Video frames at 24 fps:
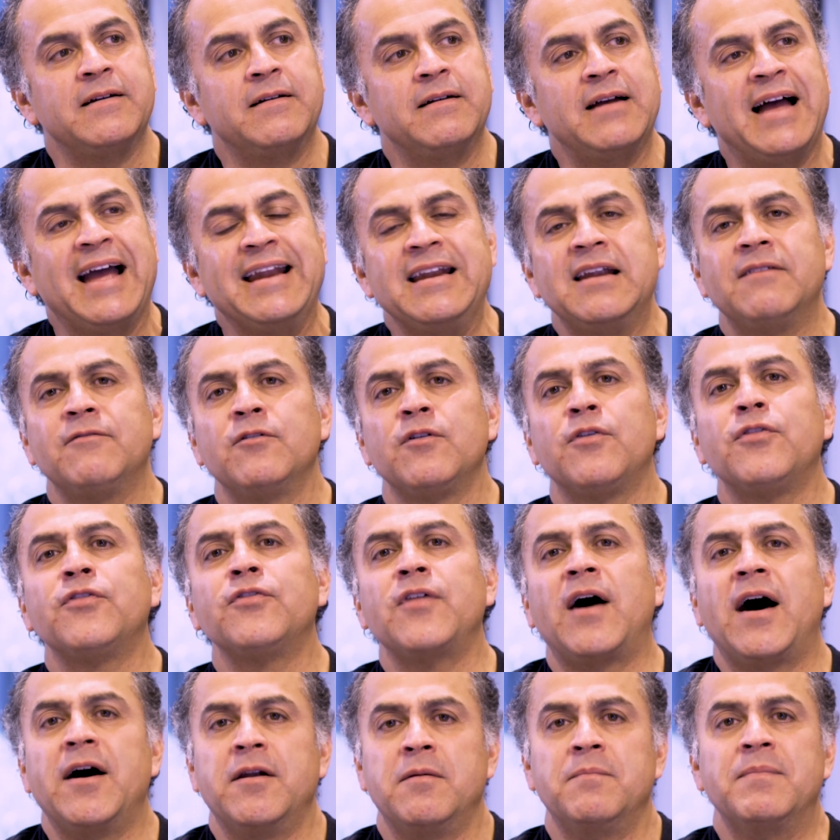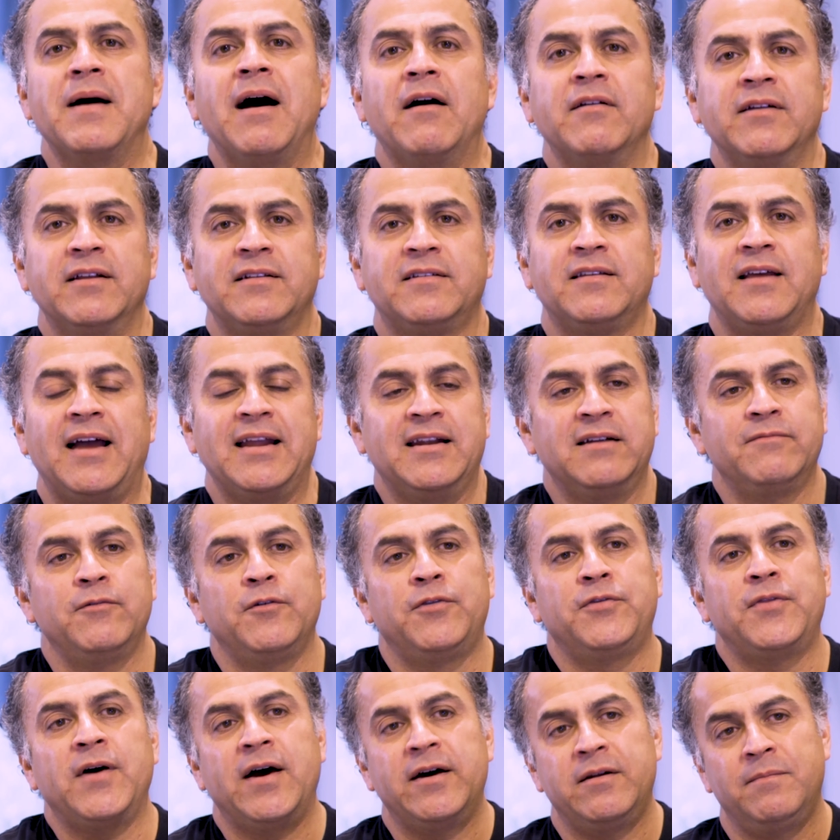I never thought about it. I never
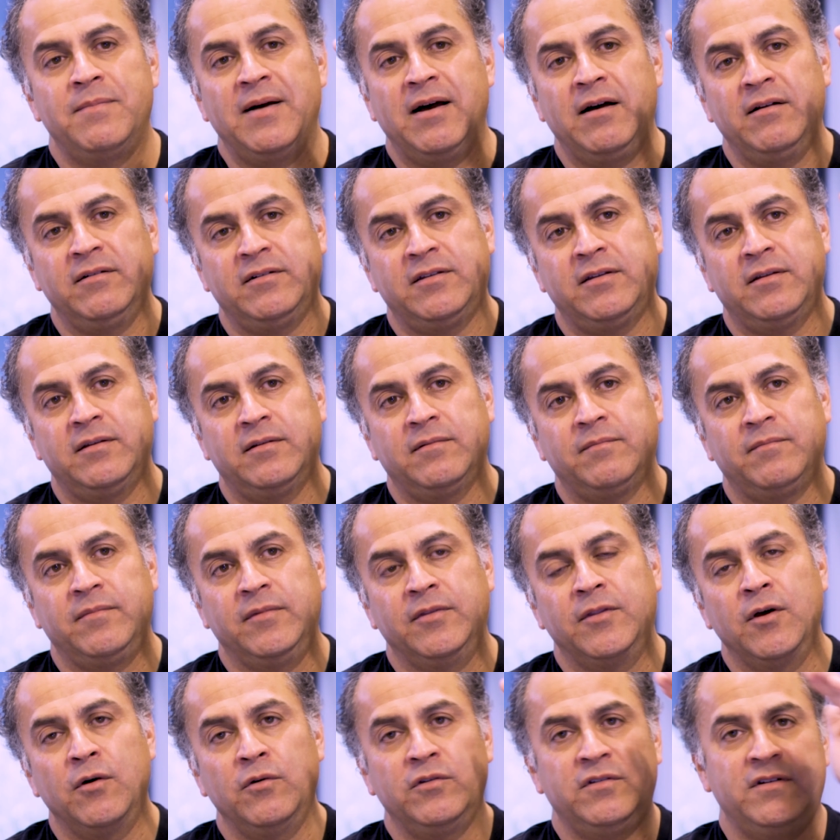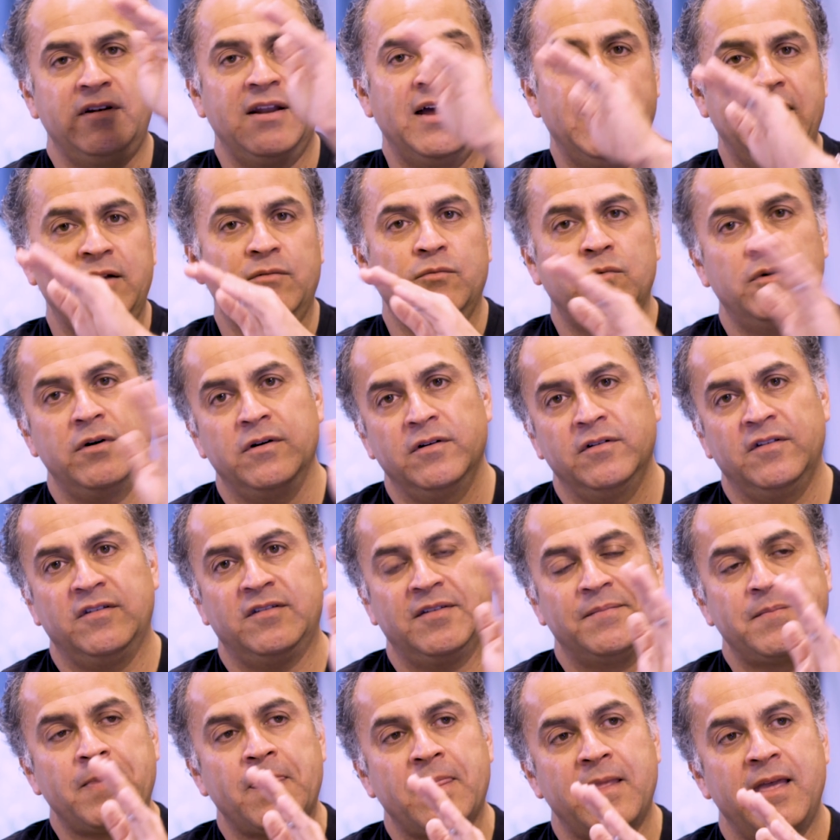thought about those 9
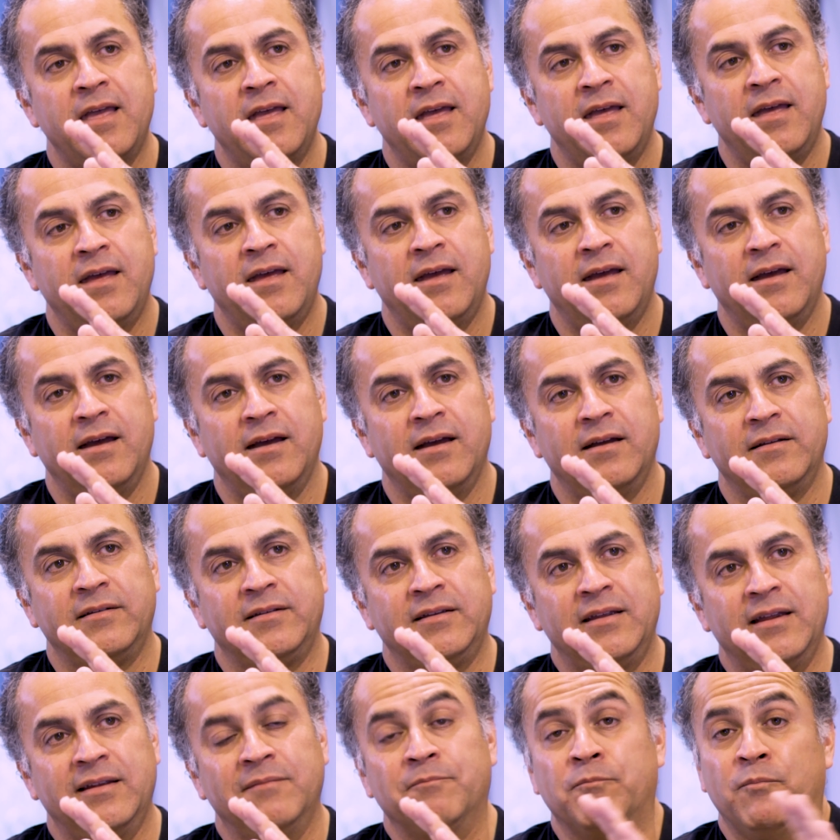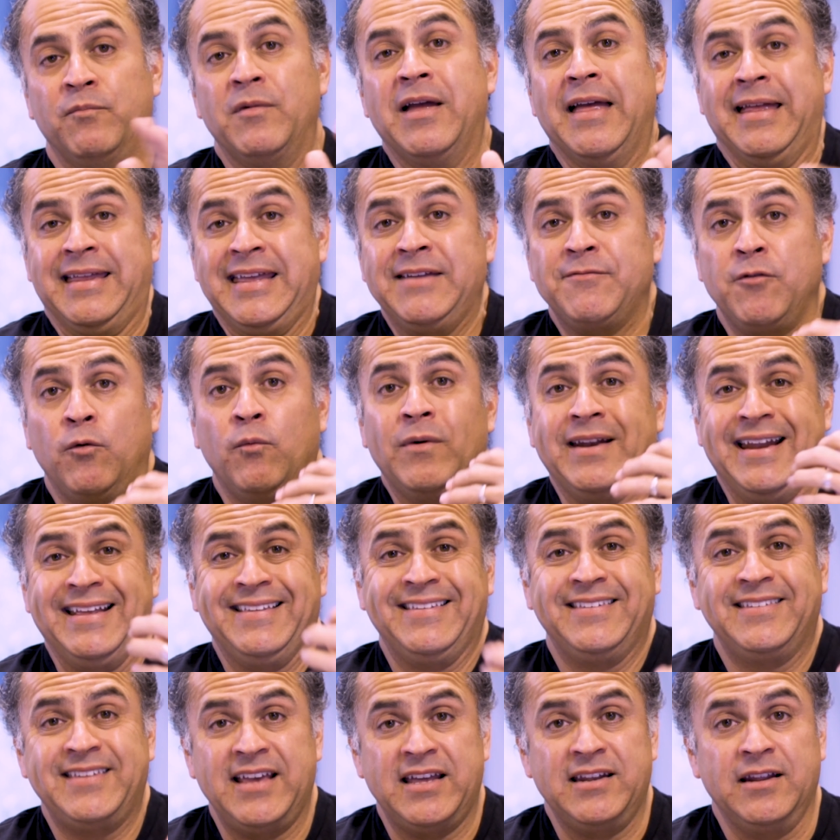words. Even when I
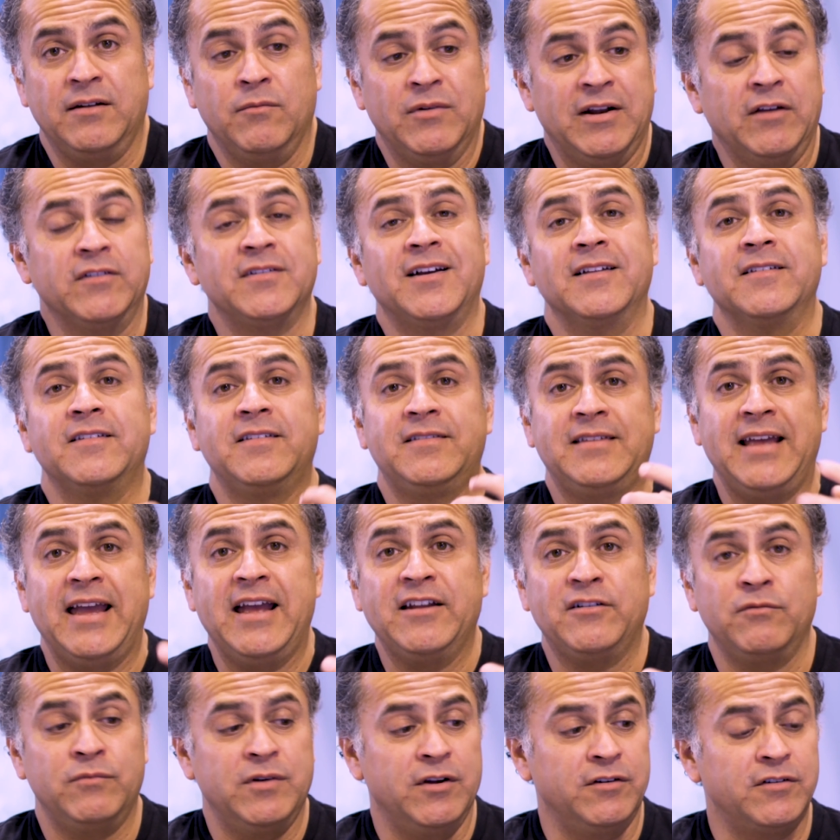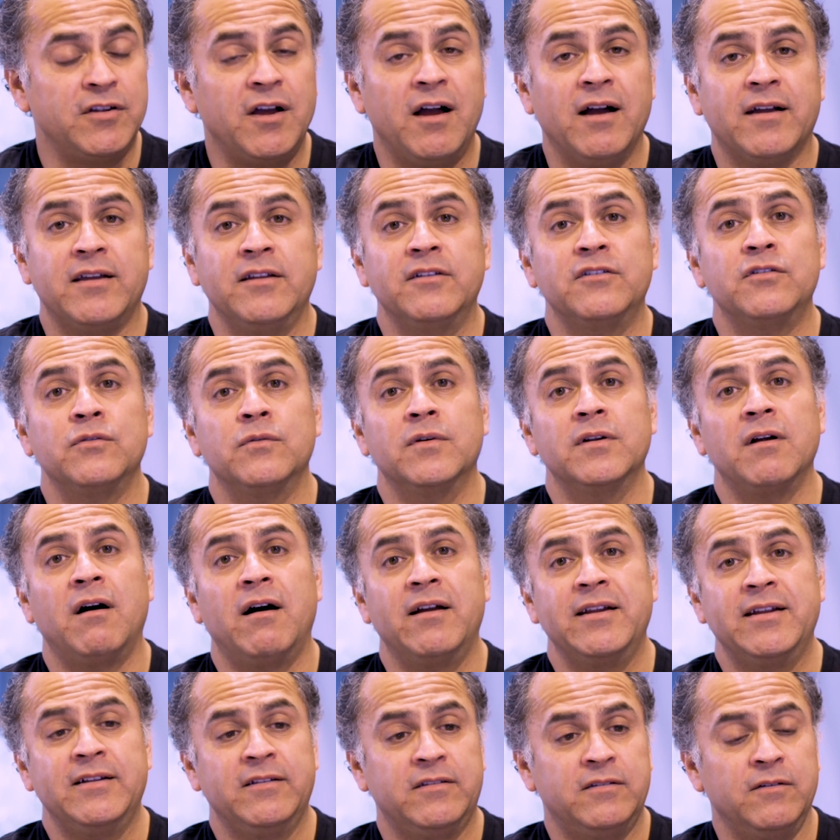said it, when I was on stage and we were talking to an
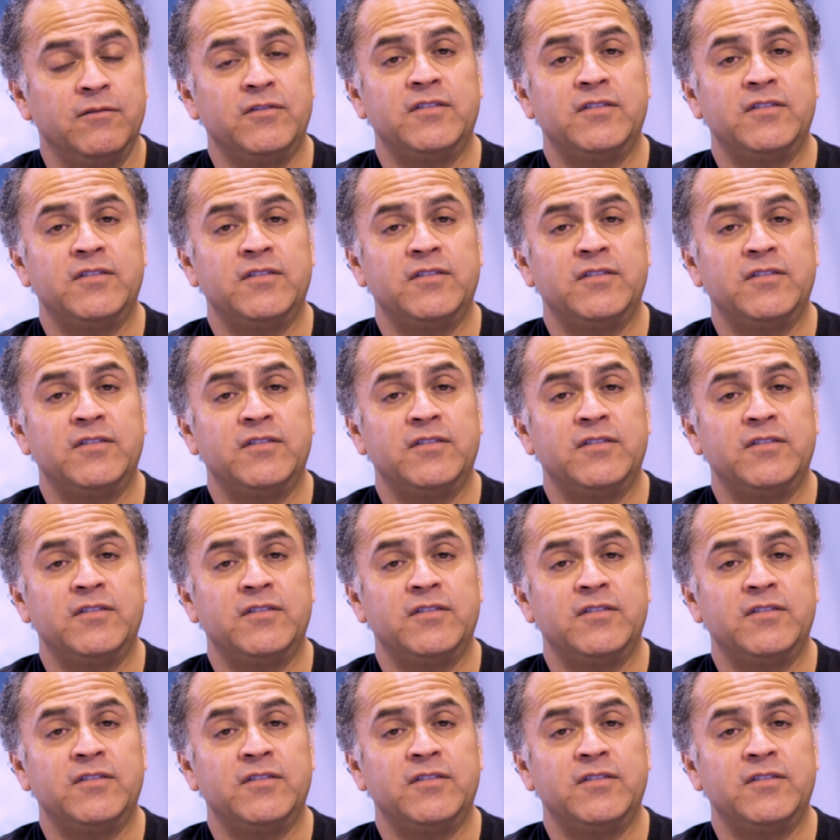audience of